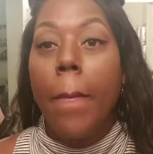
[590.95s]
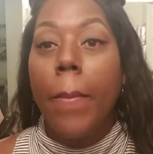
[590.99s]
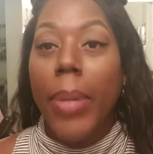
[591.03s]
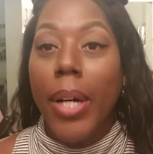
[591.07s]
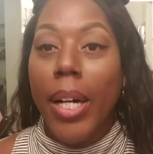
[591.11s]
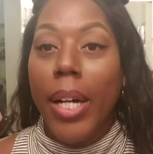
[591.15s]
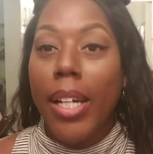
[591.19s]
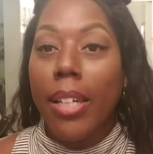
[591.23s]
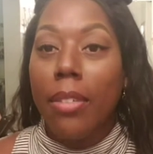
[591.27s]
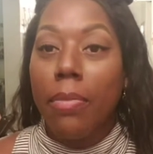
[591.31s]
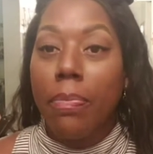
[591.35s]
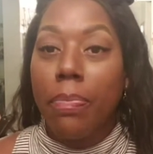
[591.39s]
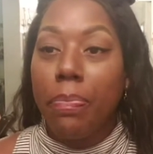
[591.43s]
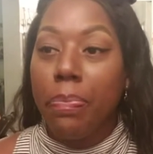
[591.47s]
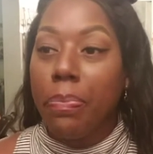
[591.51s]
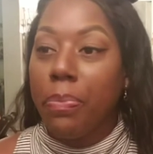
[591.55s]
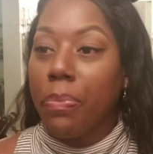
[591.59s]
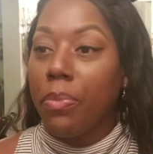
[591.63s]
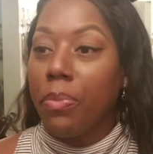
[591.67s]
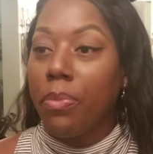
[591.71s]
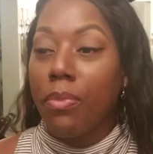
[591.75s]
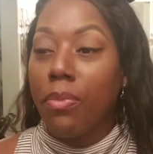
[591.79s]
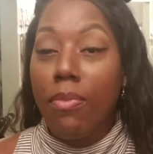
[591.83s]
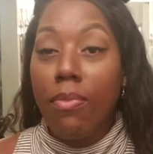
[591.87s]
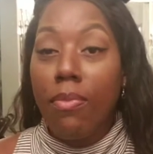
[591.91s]
But
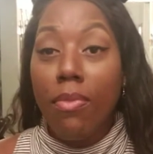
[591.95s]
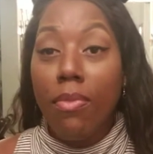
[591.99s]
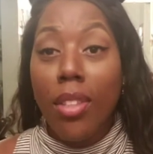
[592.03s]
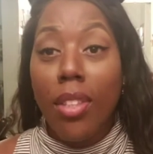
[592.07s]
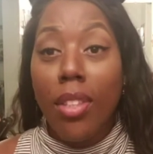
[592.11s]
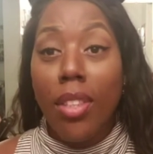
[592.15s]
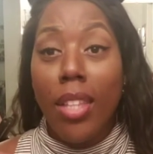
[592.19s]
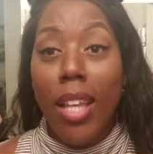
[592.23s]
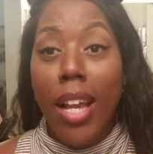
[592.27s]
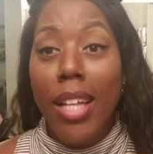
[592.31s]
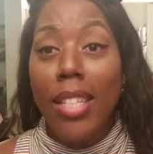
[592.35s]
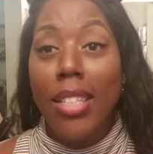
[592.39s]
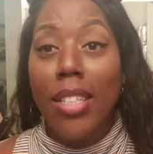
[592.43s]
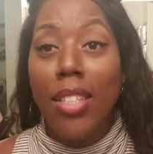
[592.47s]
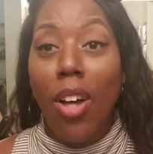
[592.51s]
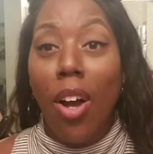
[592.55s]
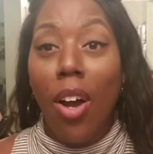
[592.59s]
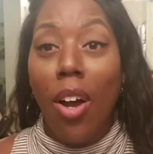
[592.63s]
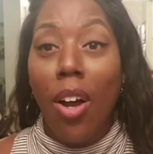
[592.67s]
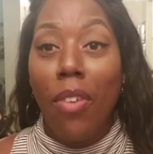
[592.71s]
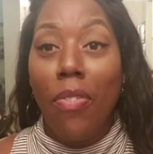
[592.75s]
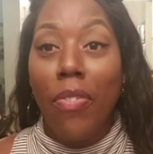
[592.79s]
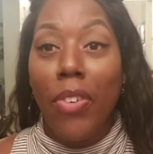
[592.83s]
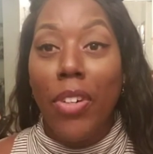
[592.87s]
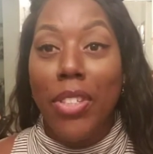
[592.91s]
that's
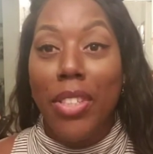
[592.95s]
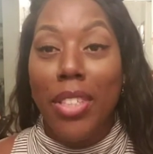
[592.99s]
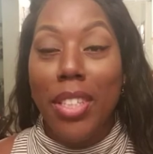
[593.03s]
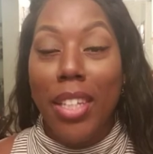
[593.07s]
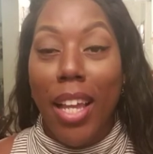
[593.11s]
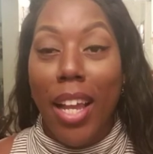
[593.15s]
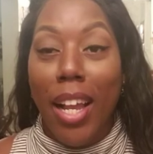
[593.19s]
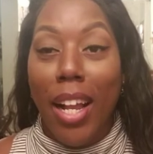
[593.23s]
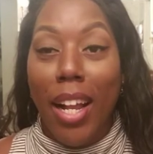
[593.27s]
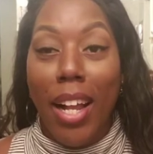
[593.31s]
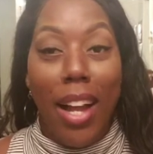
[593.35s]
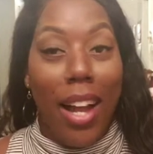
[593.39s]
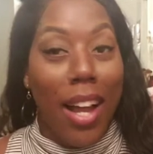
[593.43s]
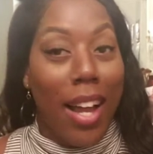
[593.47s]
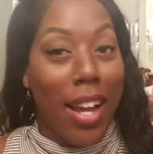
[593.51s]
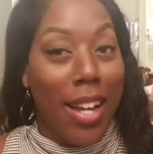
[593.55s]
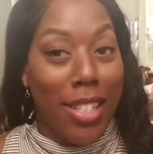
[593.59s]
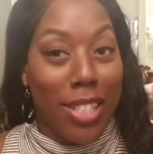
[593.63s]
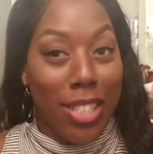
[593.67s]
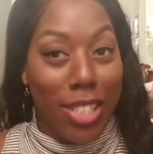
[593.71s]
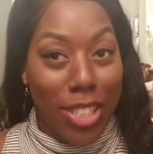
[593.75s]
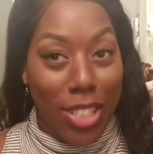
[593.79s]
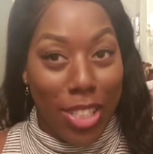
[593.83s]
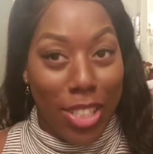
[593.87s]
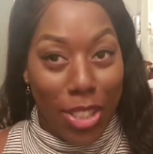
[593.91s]
all for today,
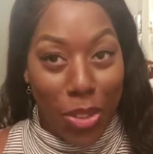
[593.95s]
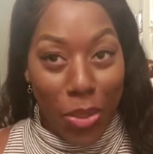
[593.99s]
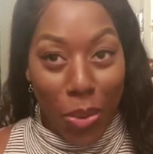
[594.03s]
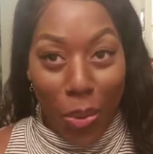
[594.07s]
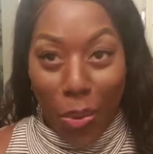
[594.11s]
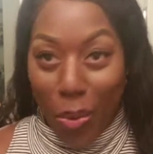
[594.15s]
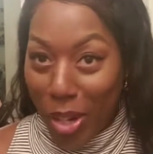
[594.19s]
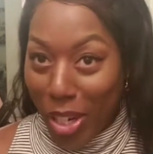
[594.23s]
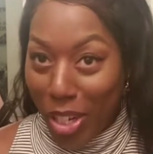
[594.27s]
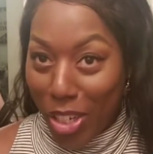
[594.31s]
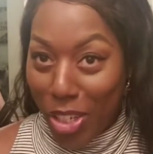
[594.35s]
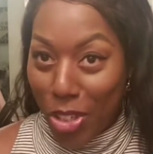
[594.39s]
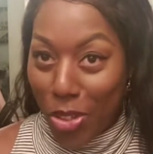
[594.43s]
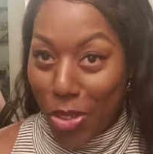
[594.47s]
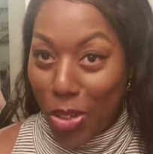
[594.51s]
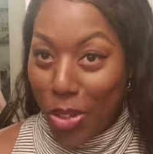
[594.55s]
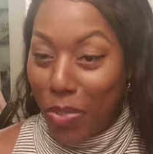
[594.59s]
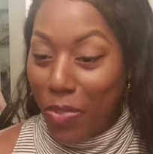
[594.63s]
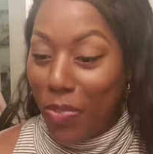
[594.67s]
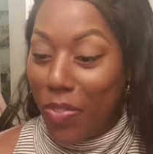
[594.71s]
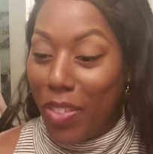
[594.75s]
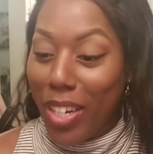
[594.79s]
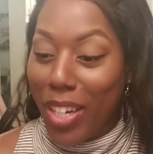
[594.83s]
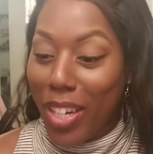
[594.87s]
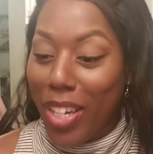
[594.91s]
guys. Just a little quick
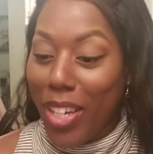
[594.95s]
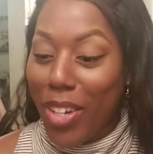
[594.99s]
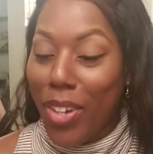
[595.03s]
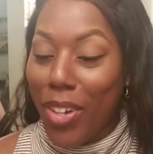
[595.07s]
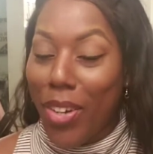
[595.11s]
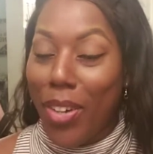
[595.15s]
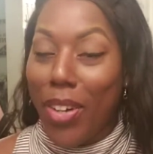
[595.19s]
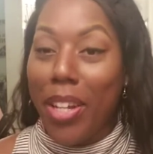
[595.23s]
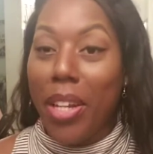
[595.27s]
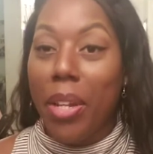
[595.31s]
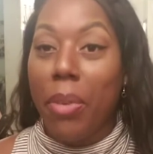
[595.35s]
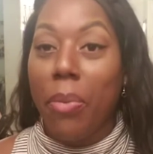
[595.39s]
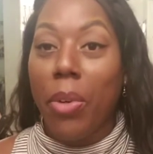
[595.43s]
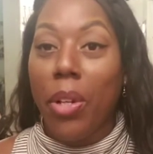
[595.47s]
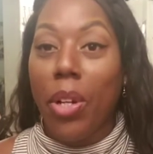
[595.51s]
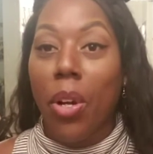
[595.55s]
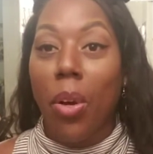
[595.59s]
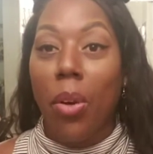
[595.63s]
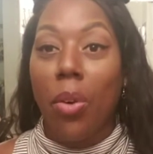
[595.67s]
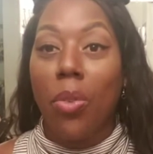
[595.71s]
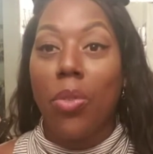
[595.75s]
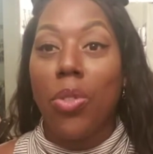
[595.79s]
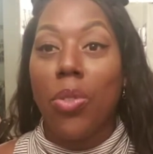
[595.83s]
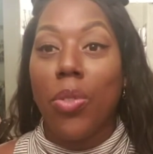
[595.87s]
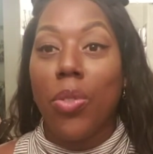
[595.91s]
short video. I didn't want to
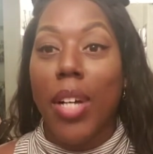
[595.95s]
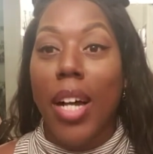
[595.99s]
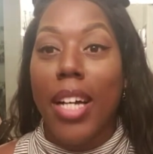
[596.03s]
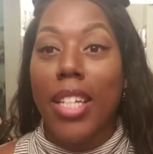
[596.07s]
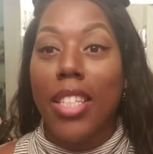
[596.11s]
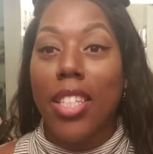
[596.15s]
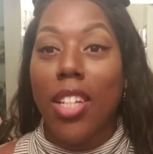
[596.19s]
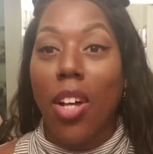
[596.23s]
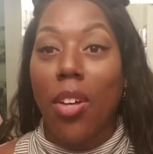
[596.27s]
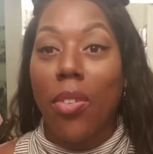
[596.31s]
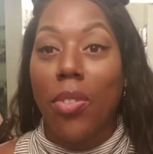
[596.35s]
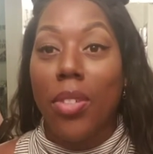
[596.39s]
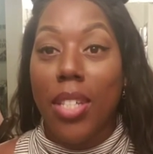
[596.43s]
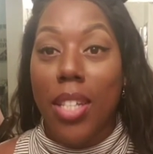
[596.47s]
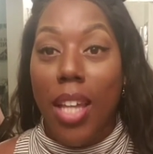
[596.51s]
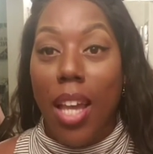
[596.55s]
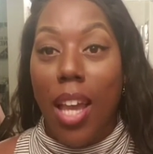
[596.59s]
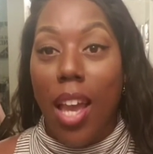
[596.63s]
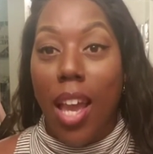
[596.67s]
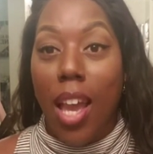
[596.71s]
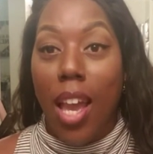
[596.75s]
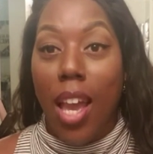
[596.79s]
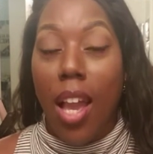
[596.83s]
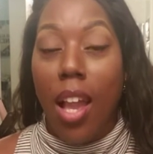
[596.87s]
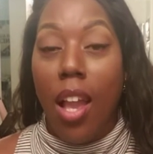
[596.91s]
hold you guys all
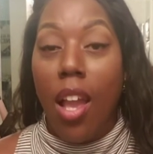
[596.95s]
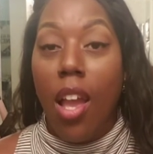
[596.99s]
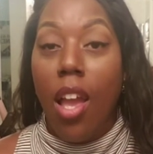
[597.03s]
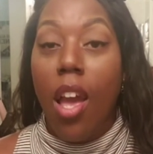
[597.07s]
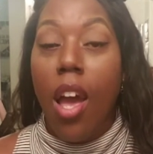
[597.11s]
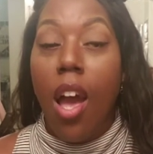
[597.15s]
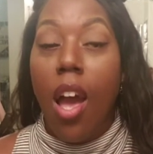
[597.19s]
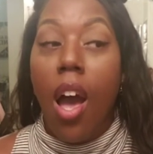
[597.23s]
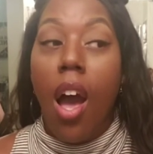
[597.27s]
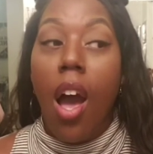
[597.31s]
day.